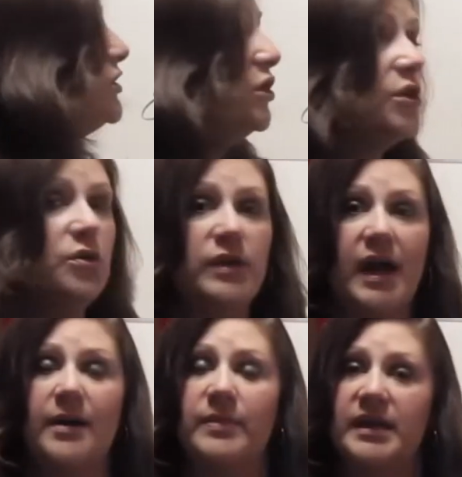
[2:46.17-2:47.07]
2
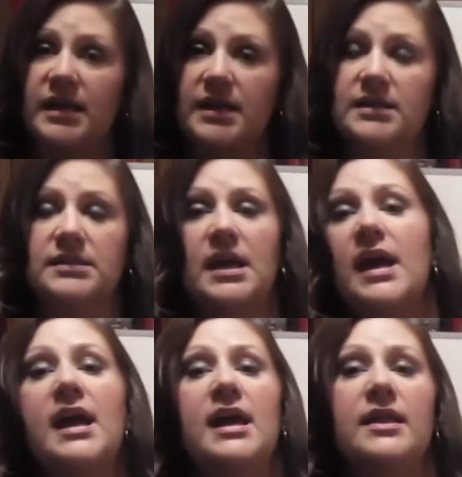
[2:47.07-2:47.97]
diabetes,
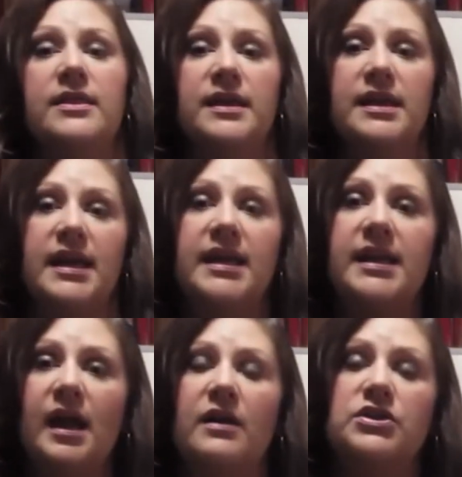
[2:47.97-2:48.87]
the
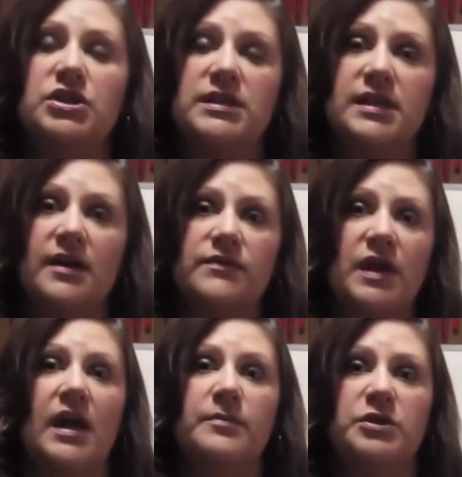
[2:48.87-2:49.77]
etiology of
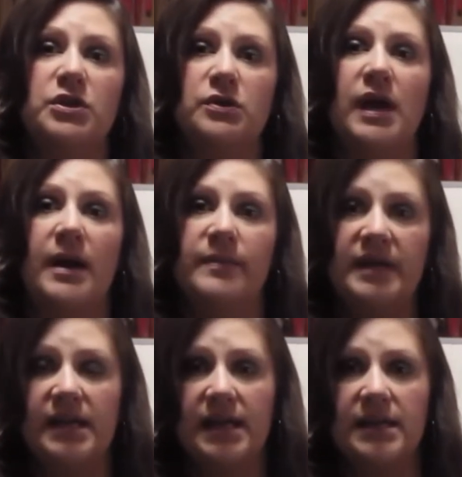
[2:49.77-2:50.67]
type 2
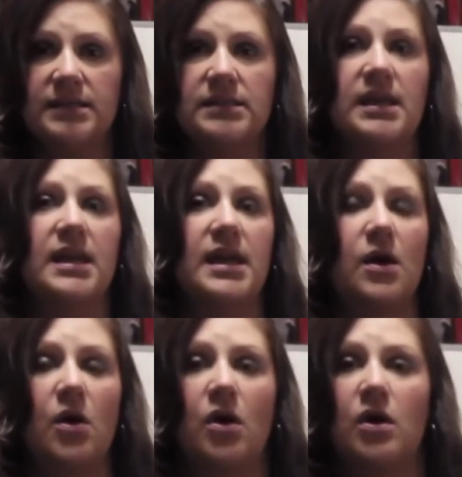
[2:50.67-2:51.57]
diabetes
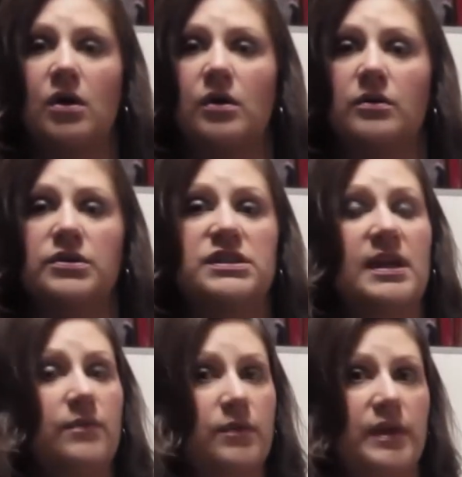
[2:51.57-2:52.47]
are
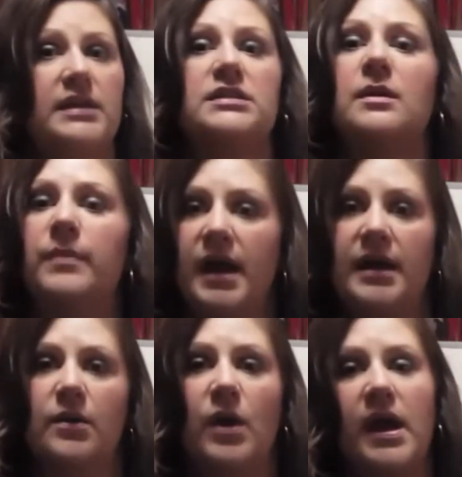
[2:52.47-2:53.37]
several things
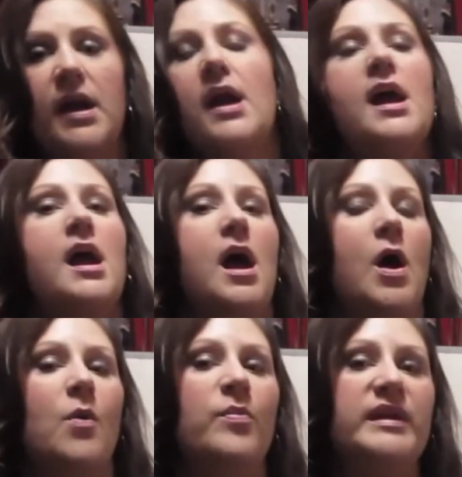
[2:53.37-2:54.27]
combined, okay?
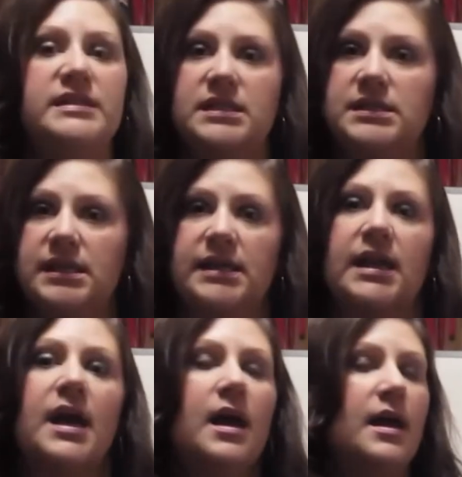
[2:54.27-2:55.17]
Obesity,
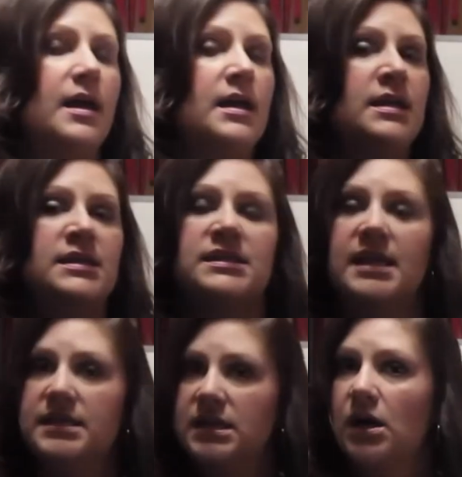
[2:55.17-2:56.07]

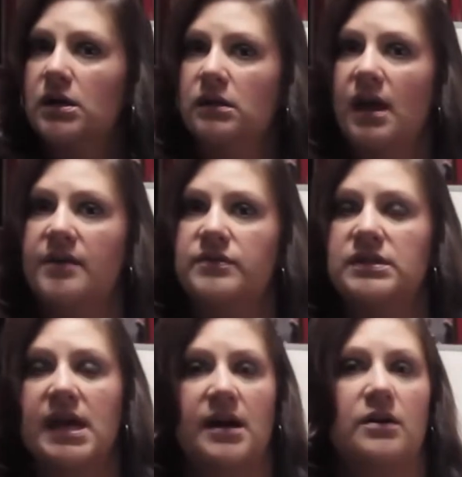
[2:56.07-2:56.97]
sedentary
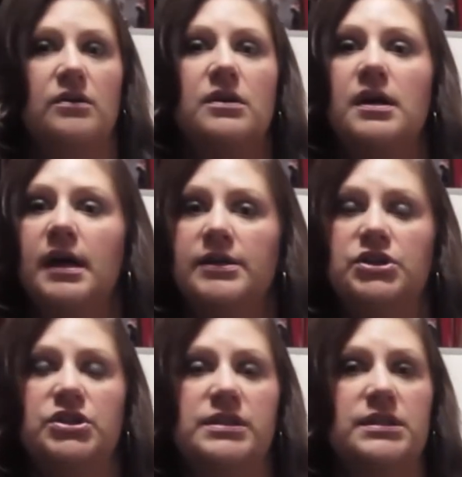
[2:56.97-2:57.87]
lifestyle,
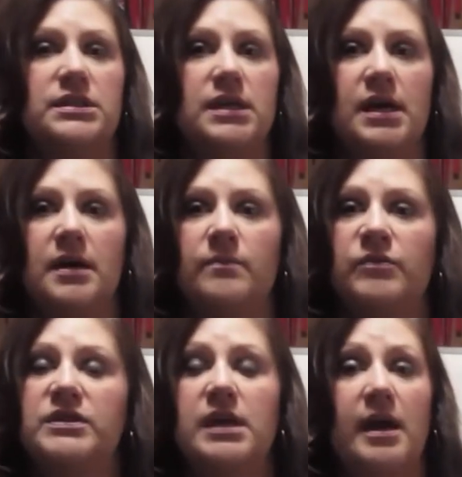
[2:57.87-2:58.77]
just
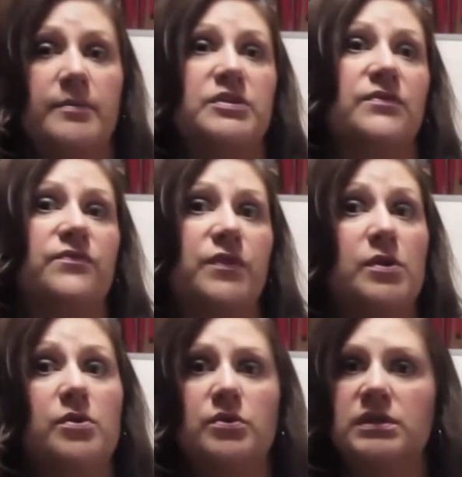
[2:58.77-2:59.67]
the types of
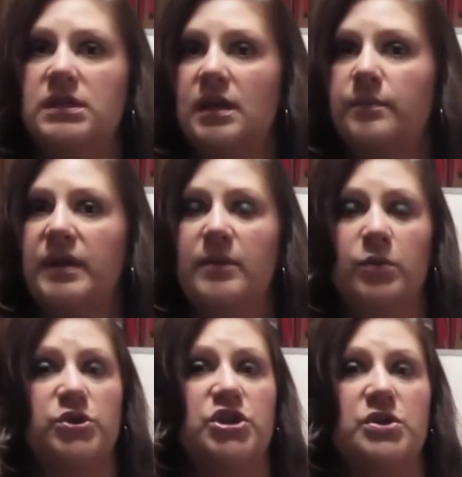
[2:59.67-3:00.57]
foods that
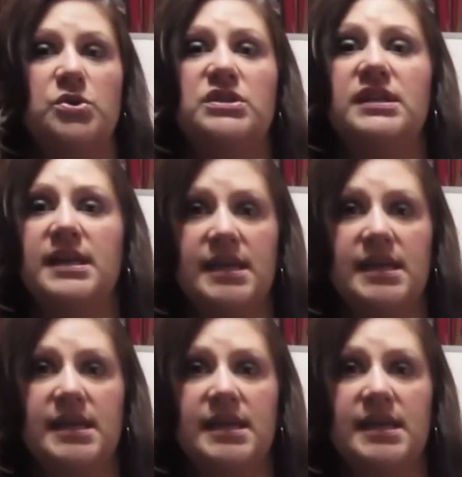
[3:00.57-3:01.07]
people choose to